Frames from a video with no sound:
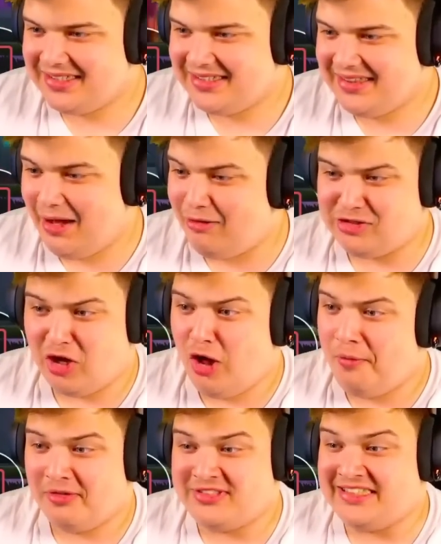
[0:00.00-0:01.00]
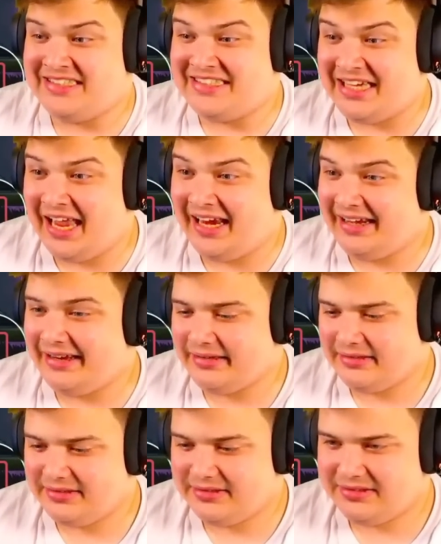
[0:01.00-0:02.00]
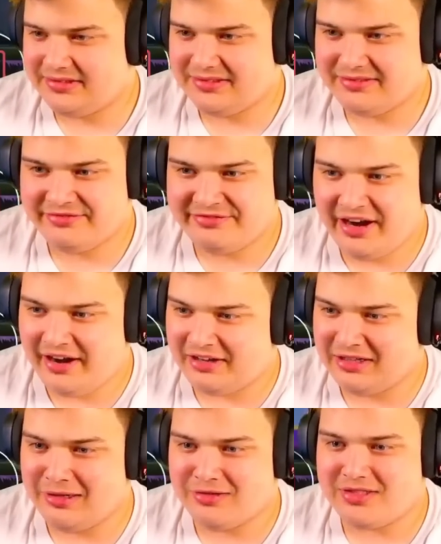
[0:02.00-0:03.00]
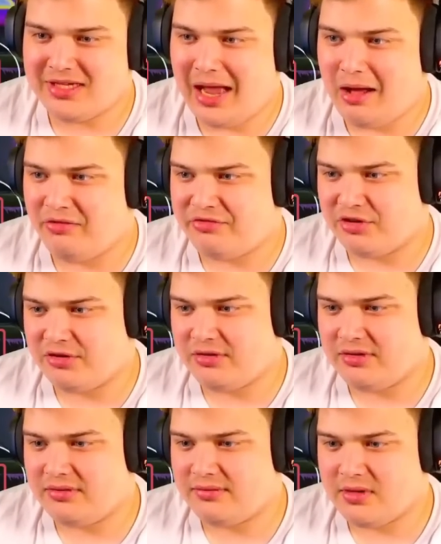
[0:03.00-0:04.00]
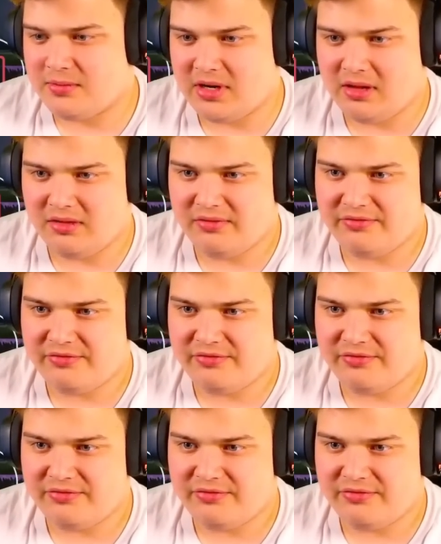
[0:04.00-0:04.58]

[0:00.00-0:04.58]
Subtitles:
That was almost insane. Very close. Owl front. Come on, owl on the...